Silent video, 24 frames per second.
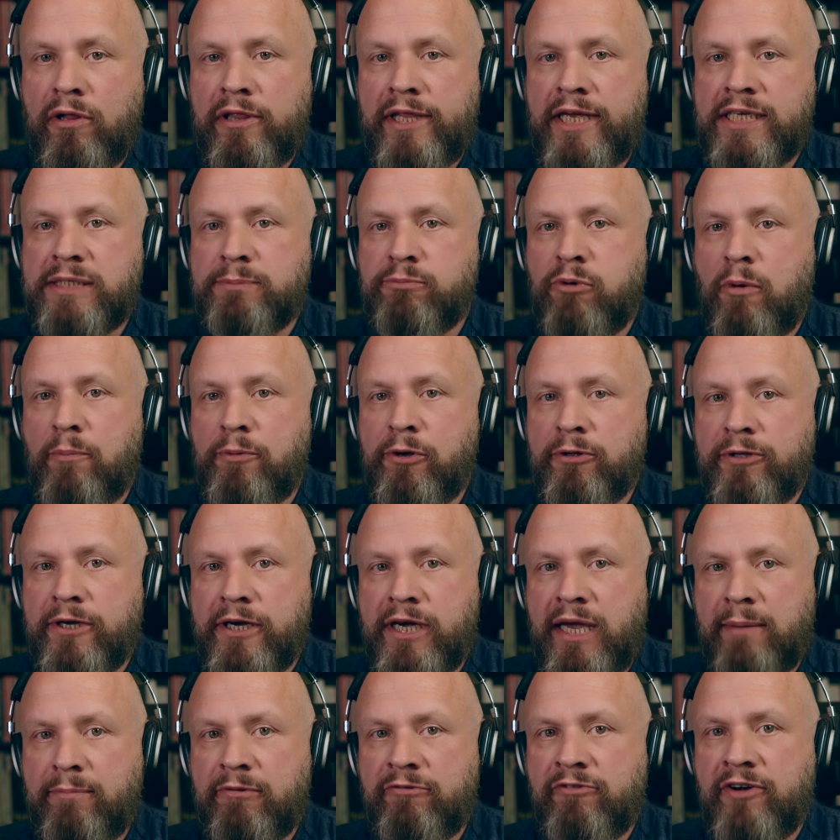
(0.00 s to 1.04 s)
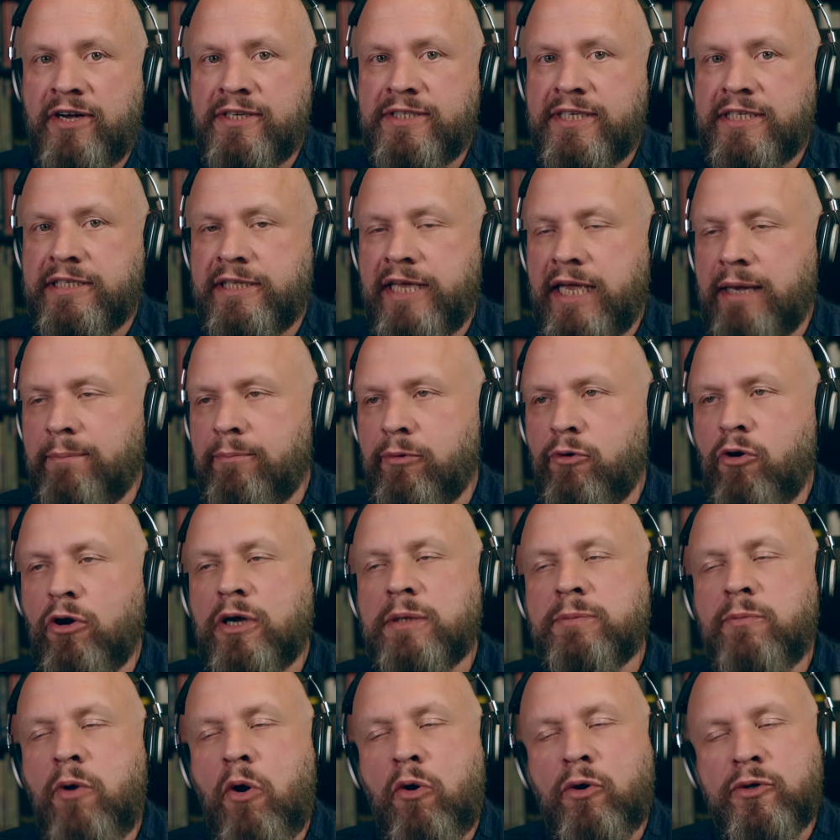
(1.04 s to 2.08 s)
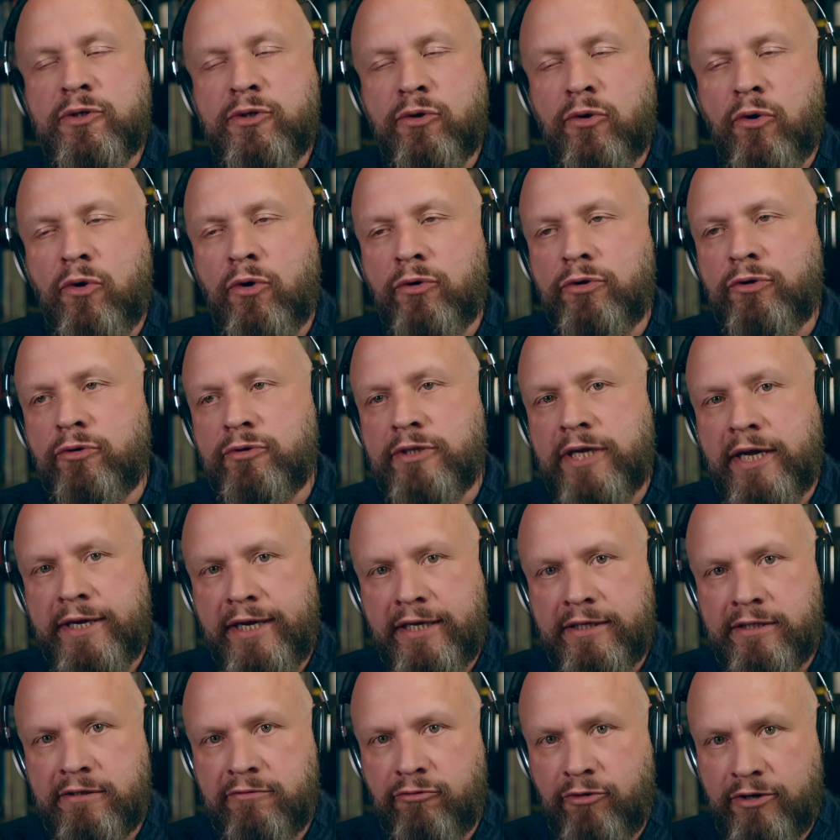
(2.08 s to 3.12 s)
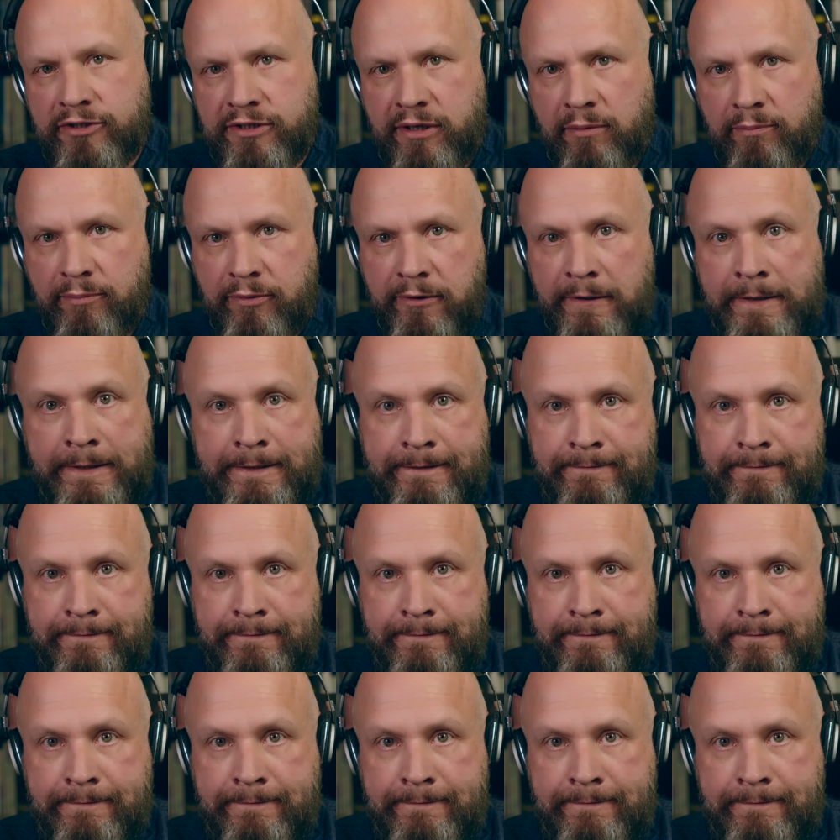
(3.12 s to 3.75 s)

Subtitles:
less popular hypervisors like Proxmox or Nutanix, for example.